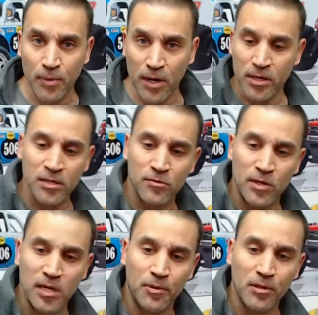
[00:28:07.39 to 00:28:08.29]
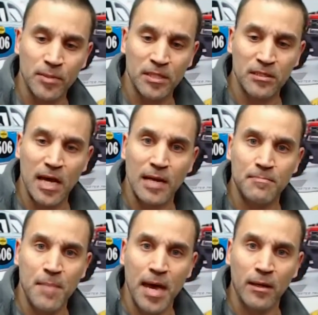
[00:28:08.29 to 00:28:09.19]
bearings when you put them inside
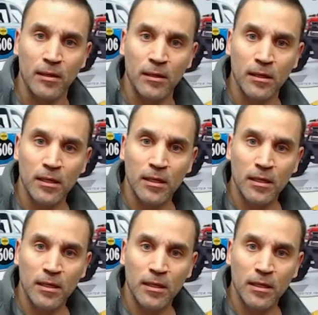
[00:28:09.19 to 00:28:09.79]
metal,